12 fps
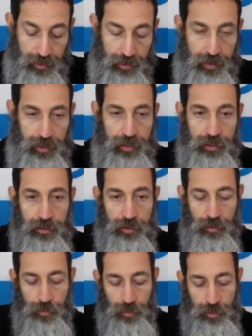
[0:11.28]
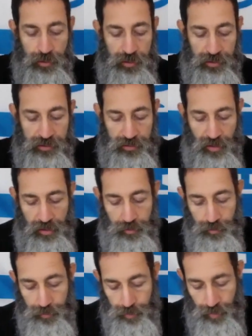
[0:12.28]
and uh, we're going to get started
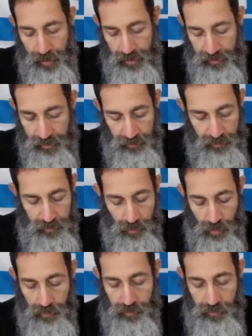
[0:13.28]
with prayer here this morning.